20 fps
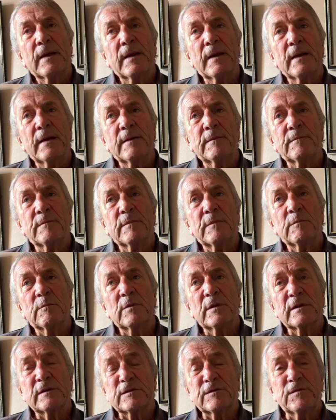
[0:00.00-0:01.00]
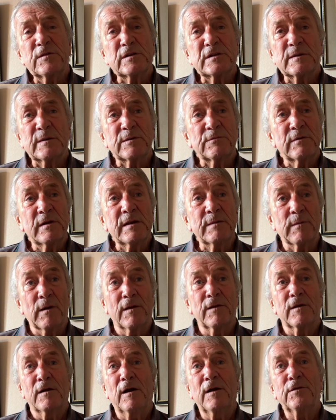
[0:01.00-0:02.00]
Um, well, was the first time I'd ridden him.
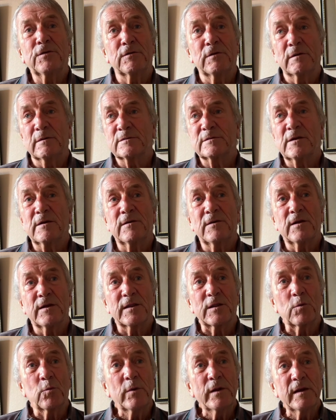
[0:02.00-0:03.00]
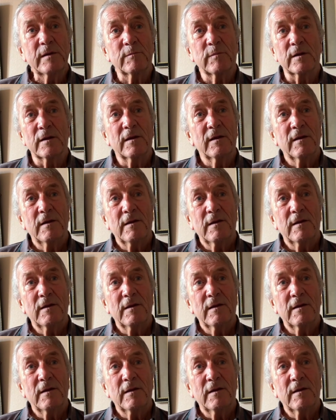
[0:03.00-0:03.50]
I, I thought I was going like the wind, but